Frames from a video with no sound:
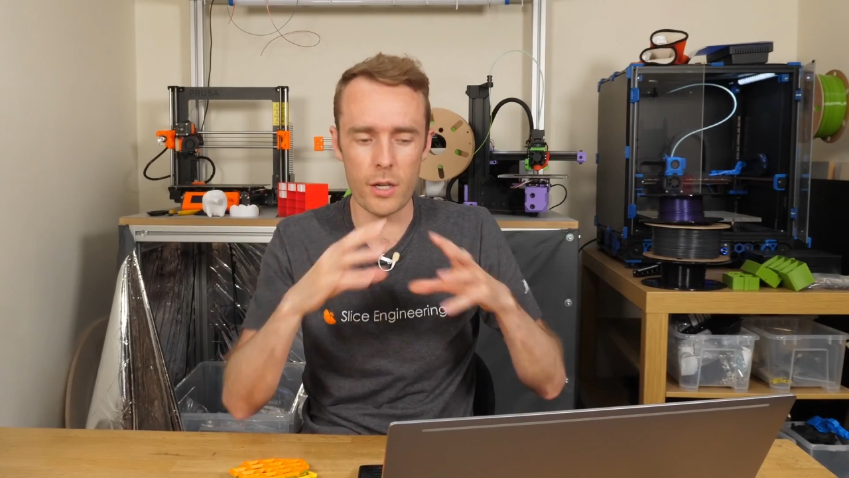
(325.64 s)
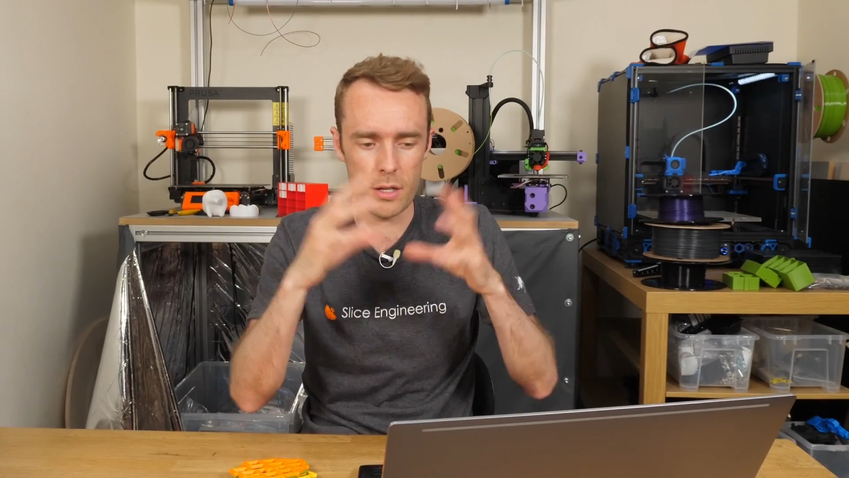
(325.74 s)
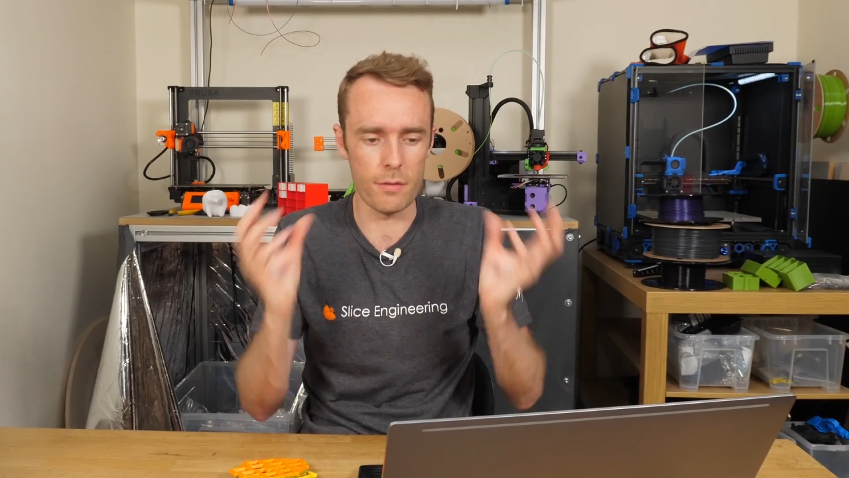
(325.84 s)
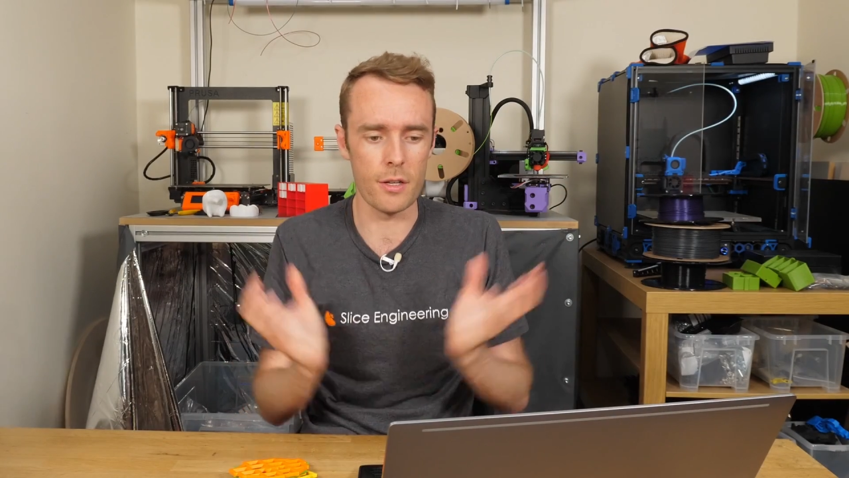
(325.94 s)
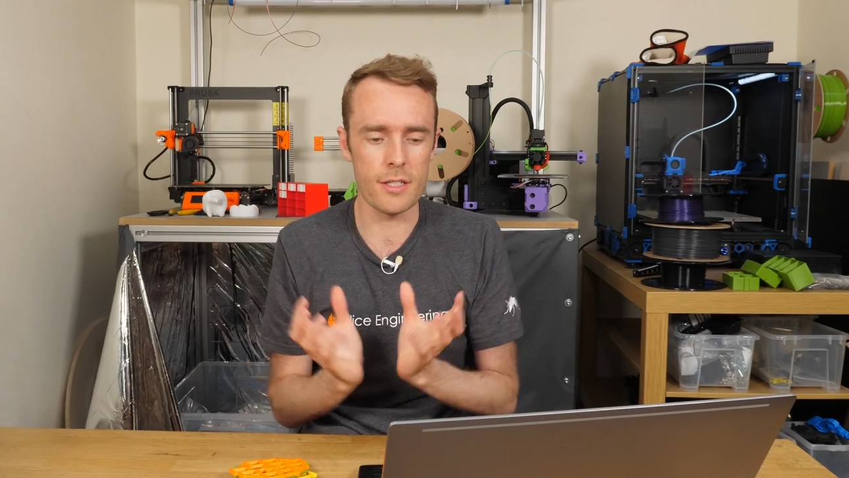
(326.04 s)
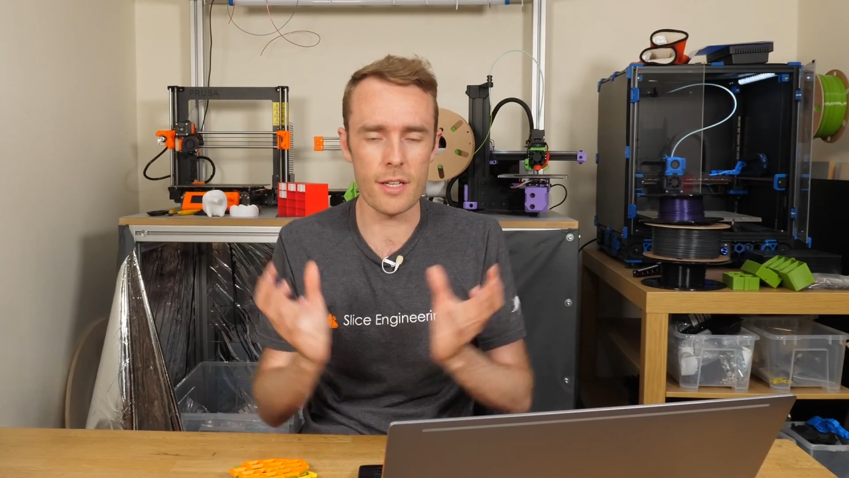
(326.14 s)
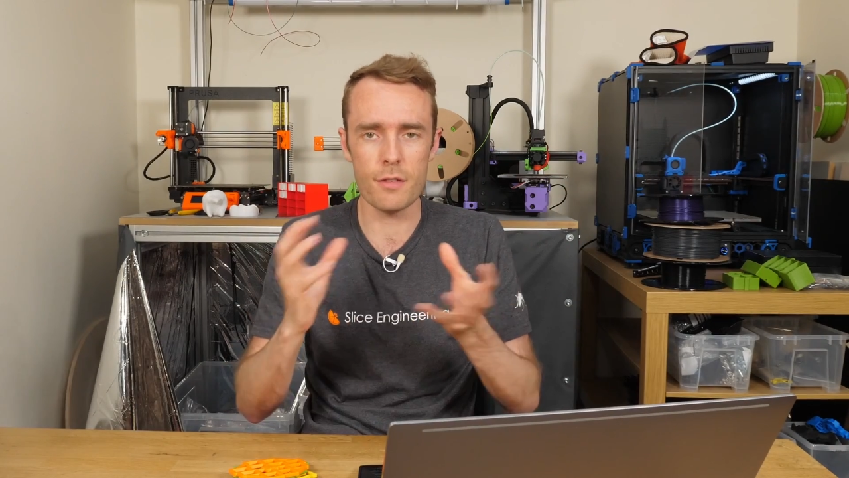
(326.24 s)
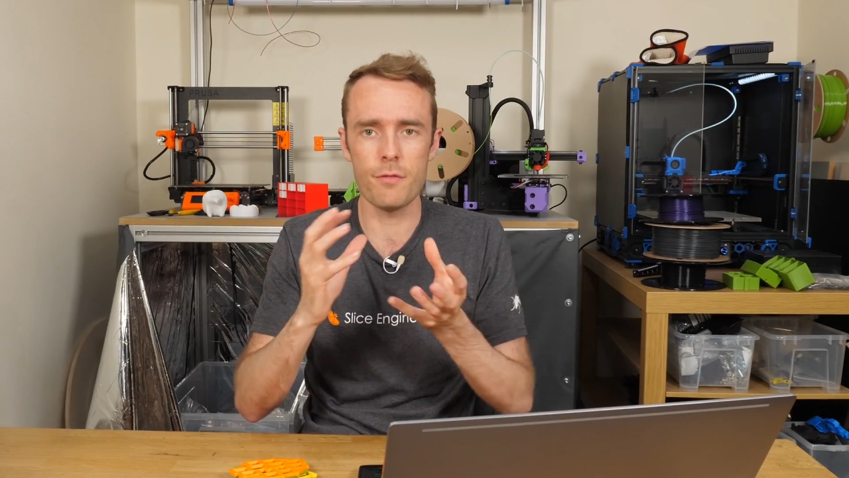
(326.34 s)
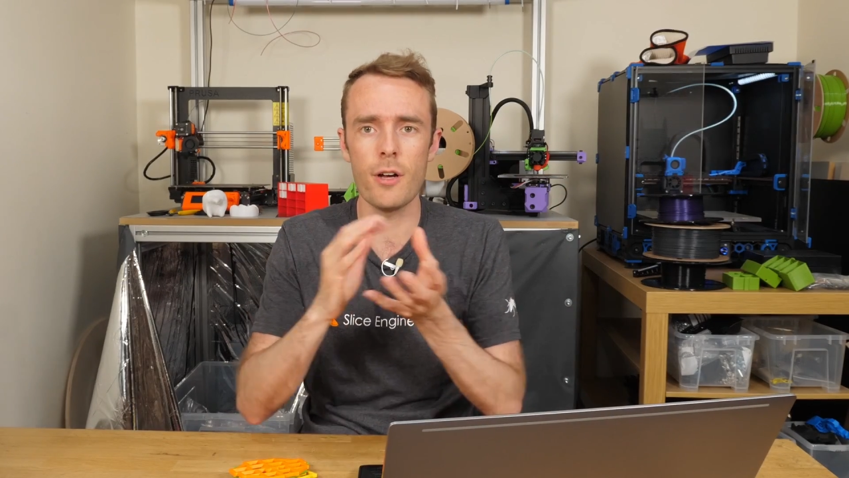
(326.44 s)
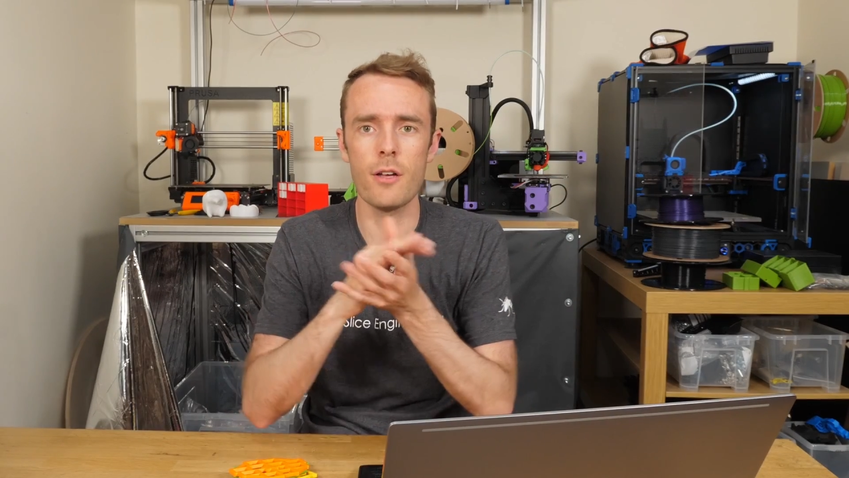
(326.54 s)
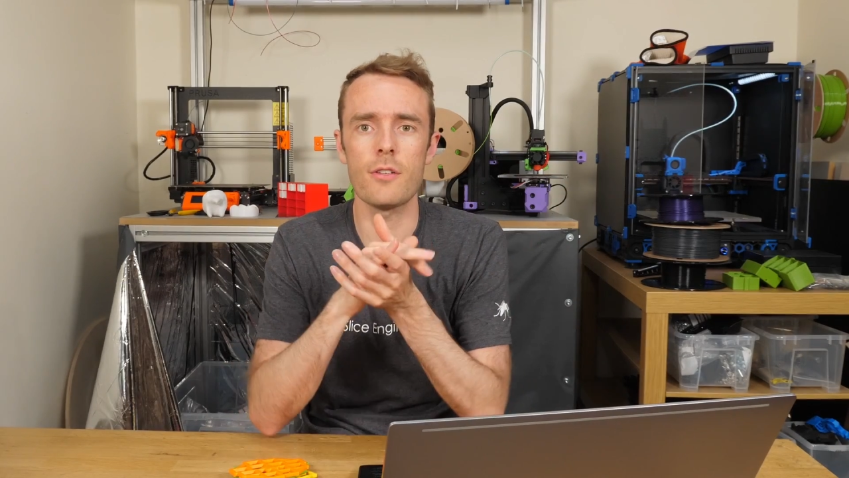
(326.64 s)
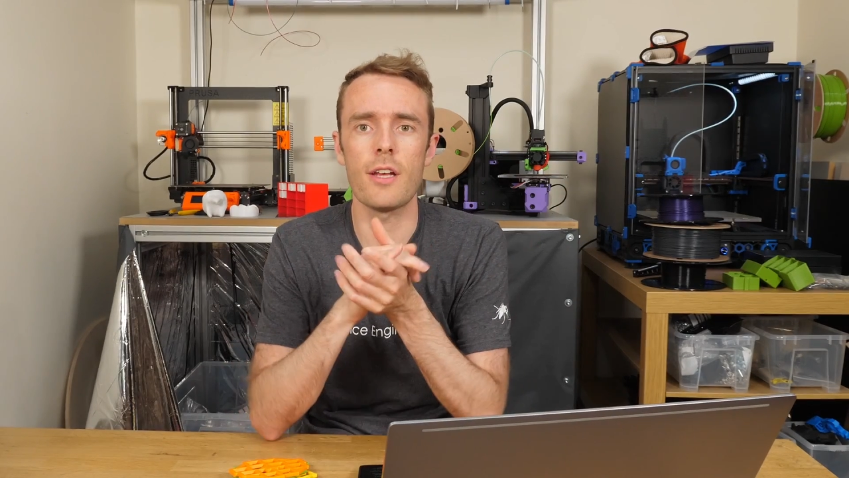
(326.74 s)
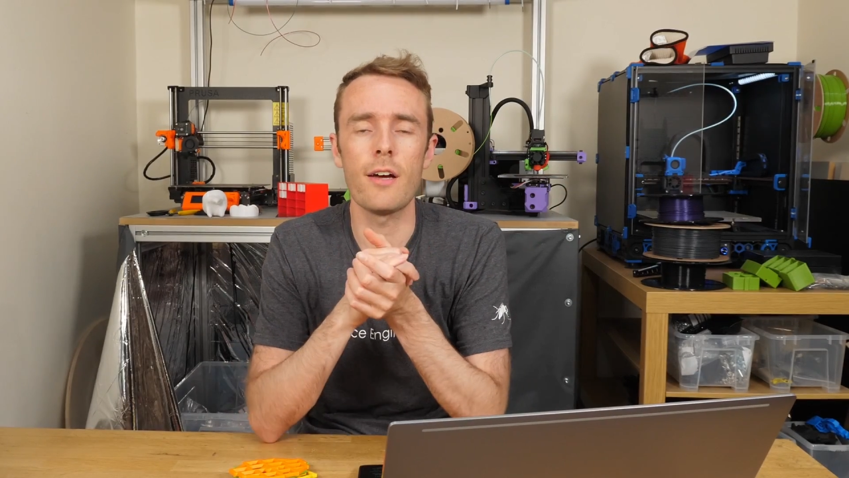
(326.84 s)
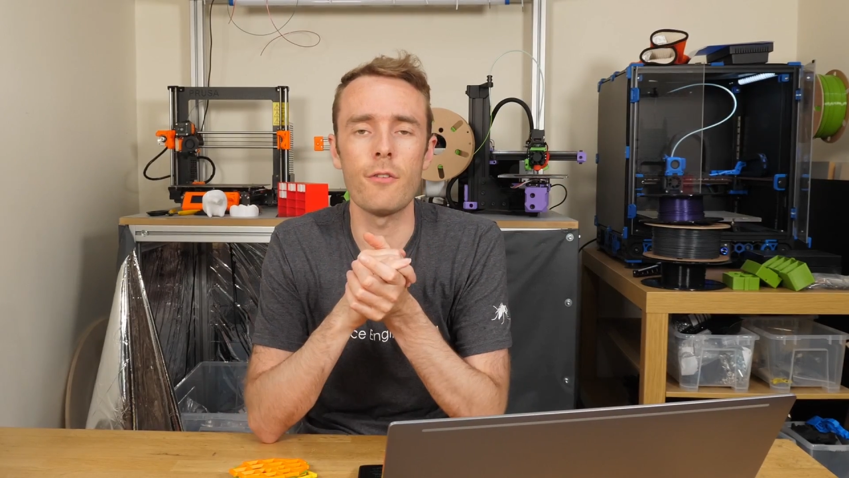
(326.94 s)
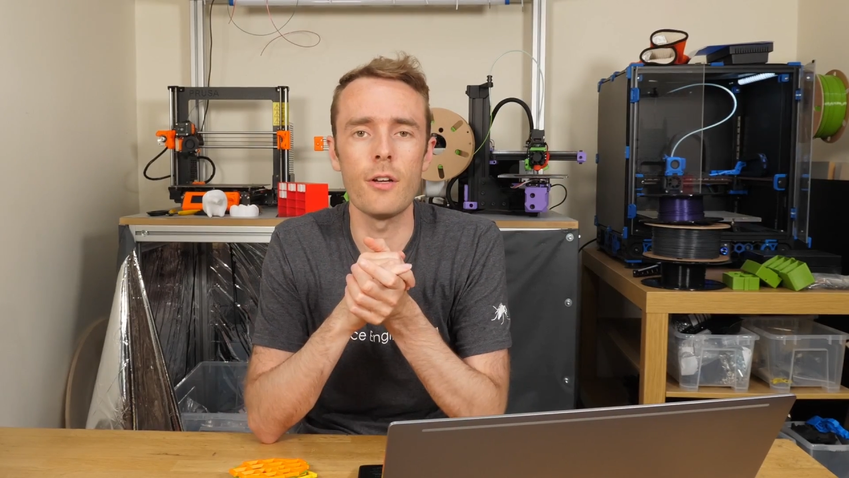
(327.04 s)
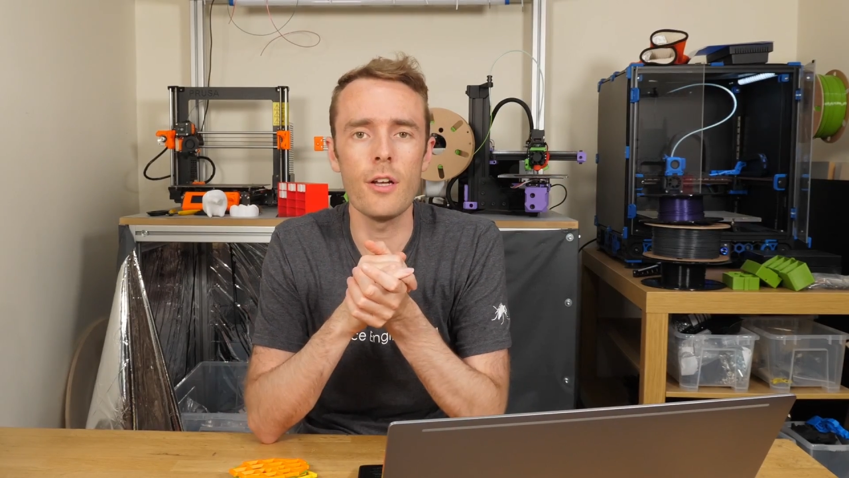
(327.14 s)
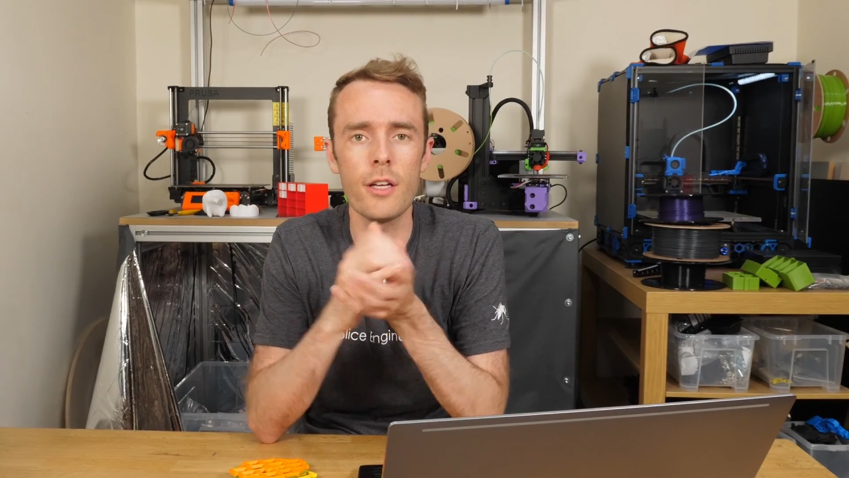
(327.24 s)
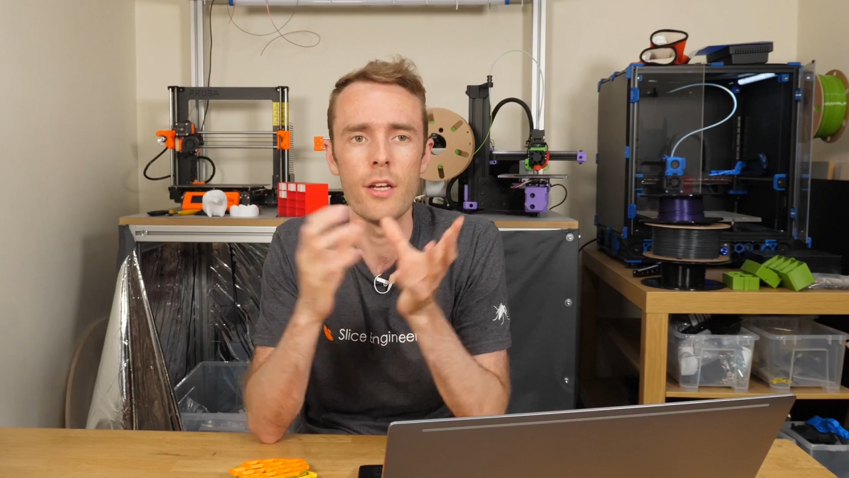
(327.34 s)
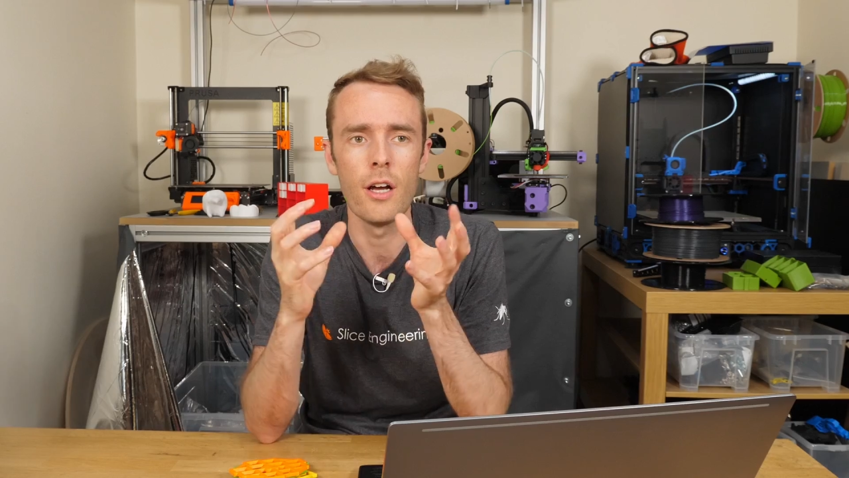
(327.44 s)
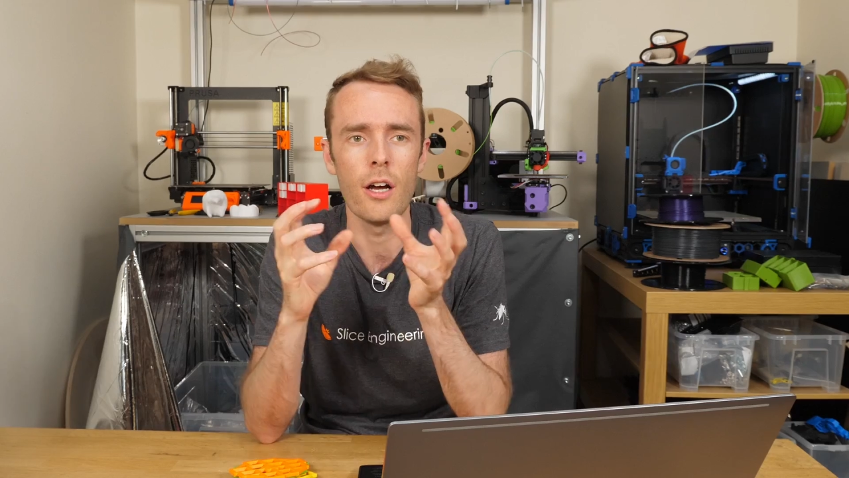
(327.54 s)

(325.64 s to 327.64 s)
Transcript: kind of set of files that I have online,